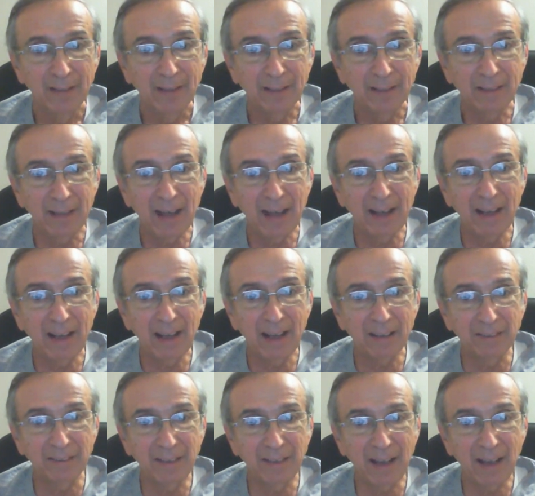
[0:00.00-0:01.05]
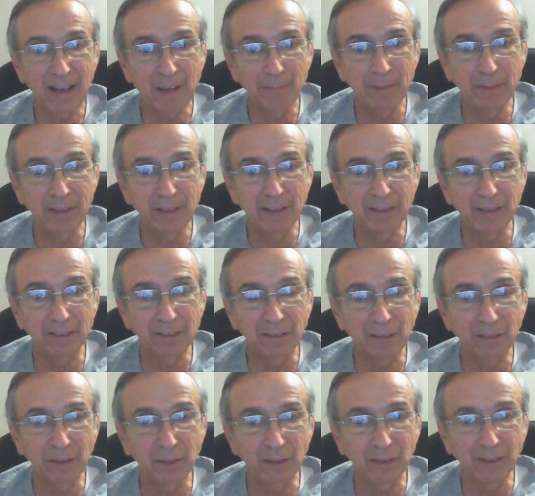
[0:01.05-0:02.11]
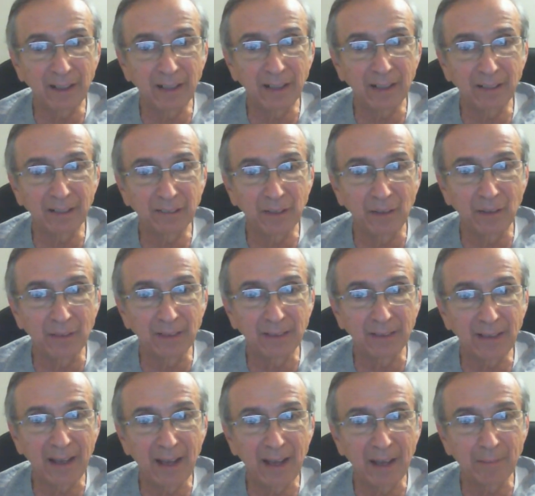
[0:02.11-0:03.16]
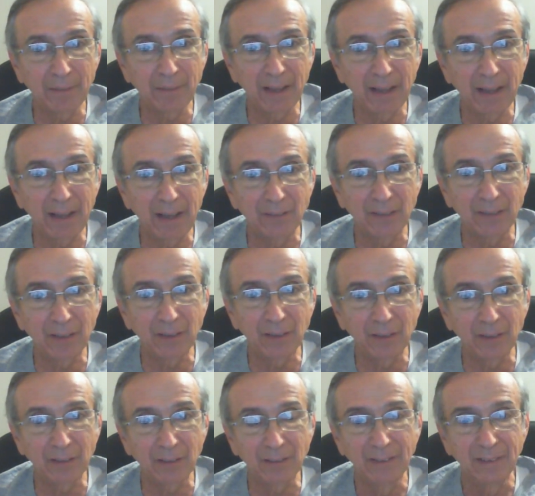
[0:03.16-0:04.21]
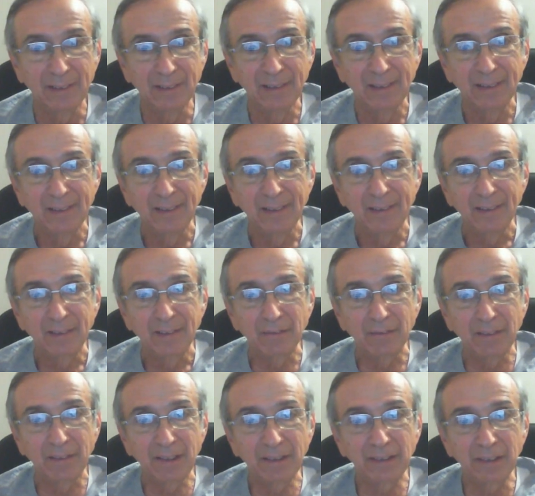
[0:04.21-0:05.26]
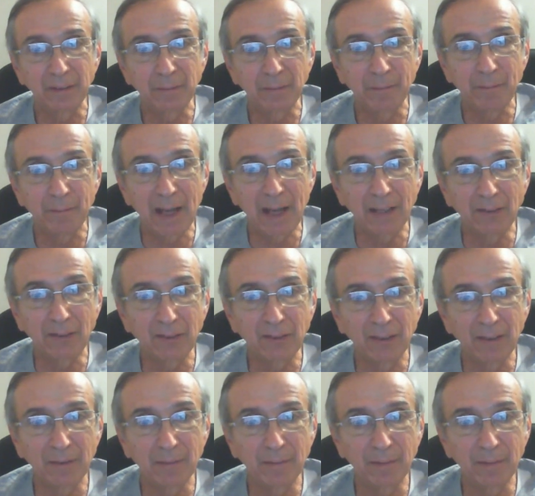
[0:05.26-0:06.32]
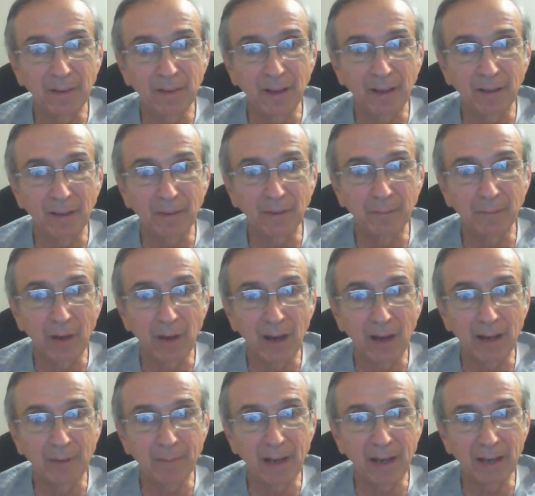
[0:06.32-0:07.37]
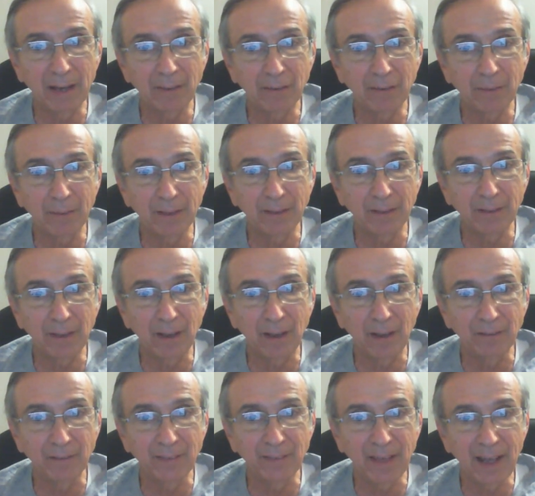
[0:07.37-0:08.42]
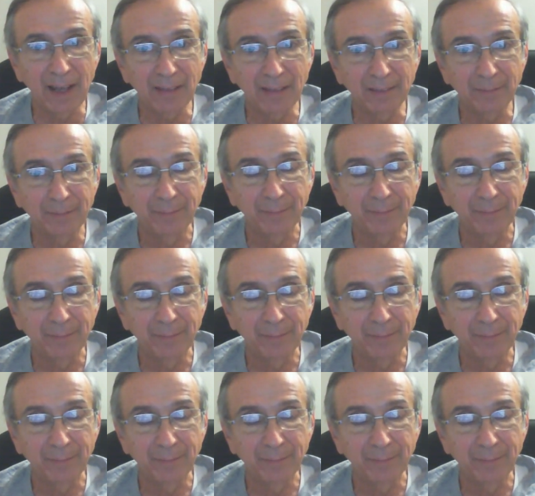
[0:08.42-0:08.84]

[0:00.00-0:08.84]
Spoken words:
That hasn't happened. It doesn't look like it's going to happen. I haven't heard recent mention by management of that.